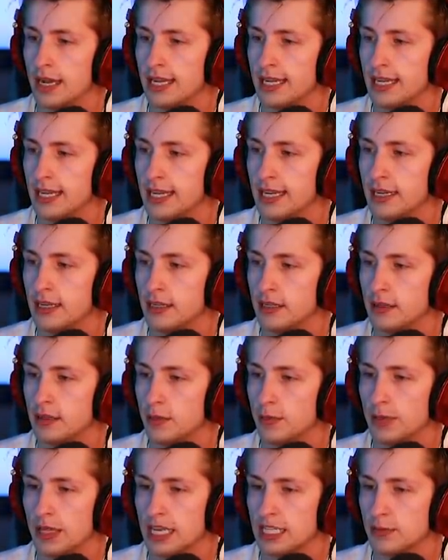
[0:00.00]
I can't...
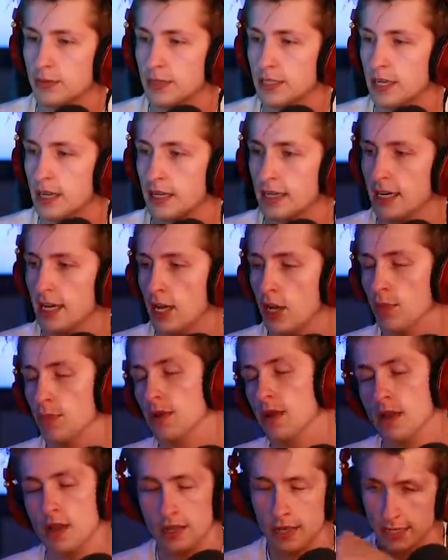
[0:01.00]
The Blacksmith's not going to help.
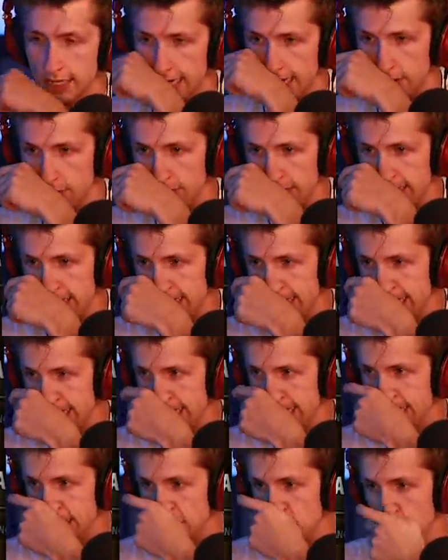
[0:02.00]
Can we
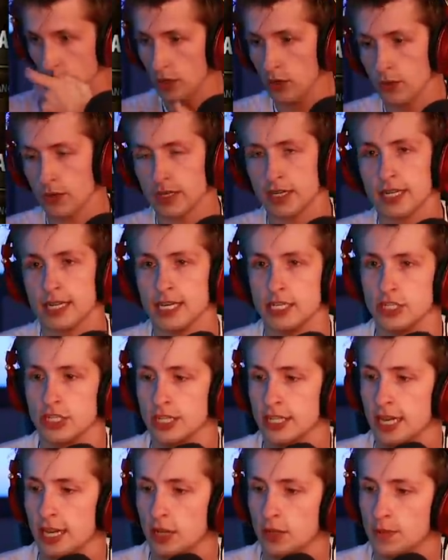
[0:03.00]
get... Well, we're going to get
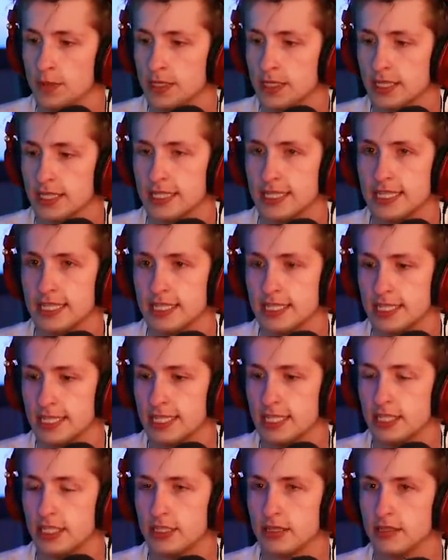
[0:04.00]
Jin to help us, because he's
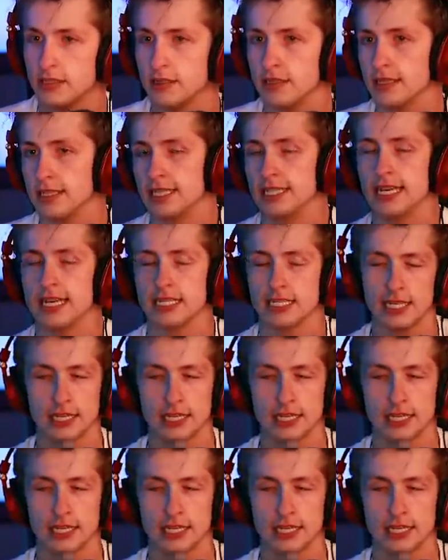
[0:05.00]
he's he has,